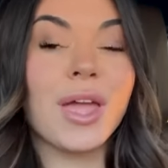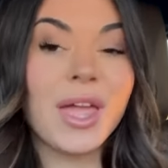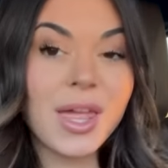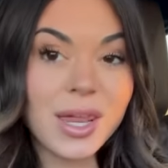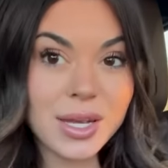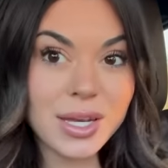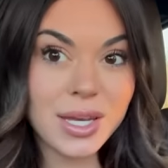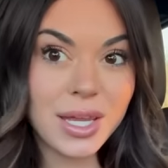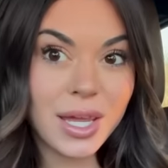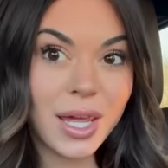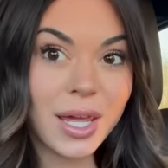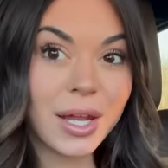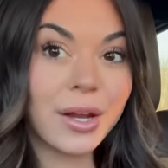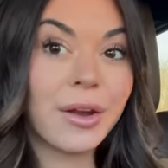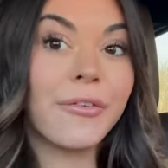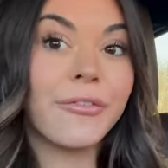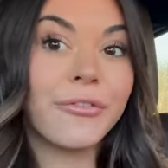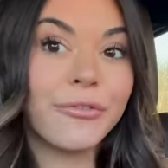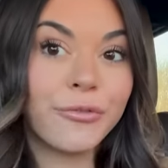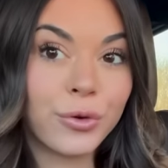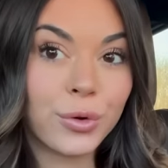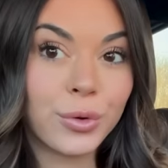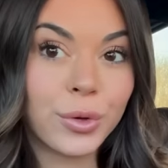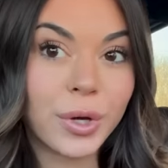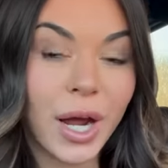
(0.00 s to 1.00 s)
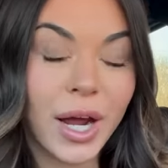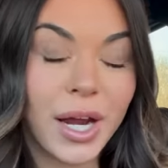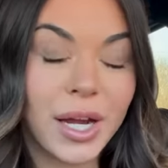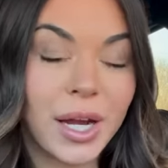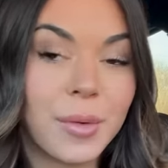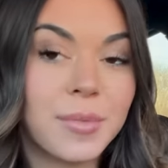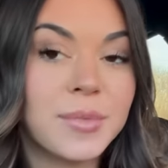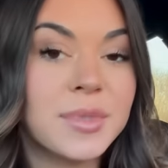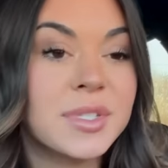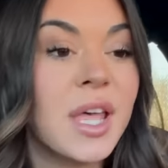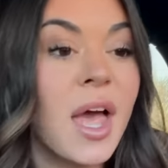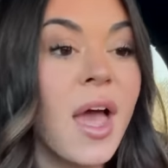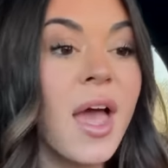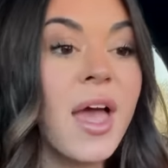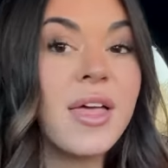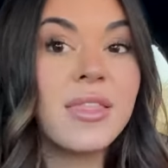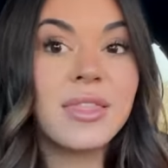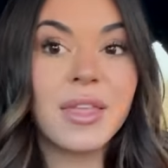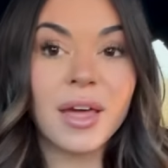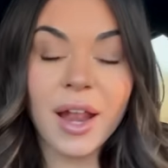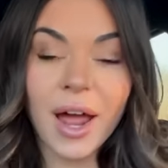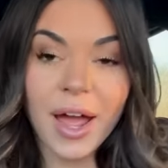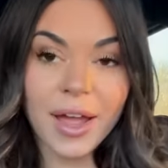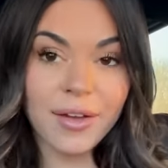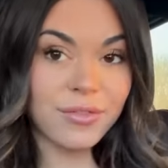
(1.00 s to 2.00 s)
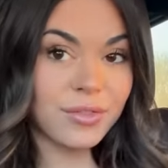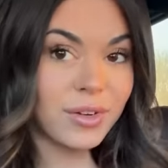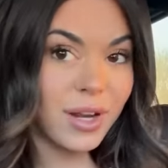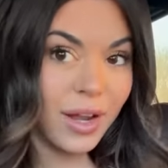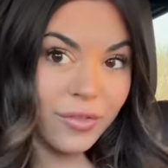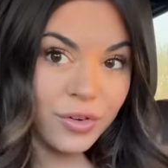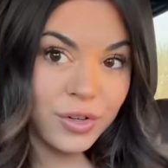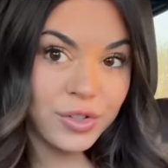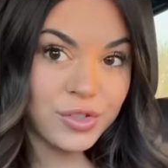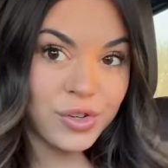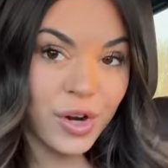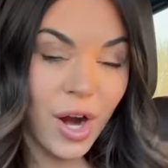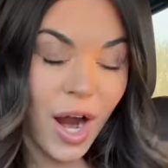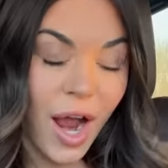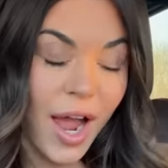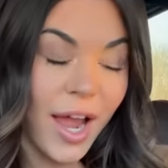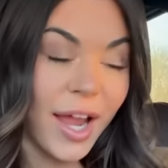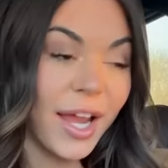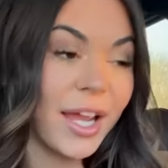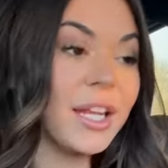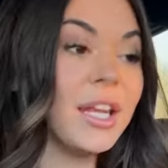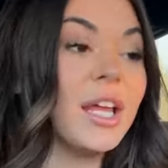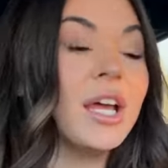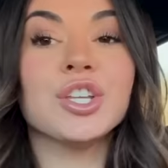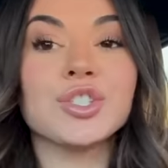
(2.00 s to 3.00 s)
Indian food items that I've never tried.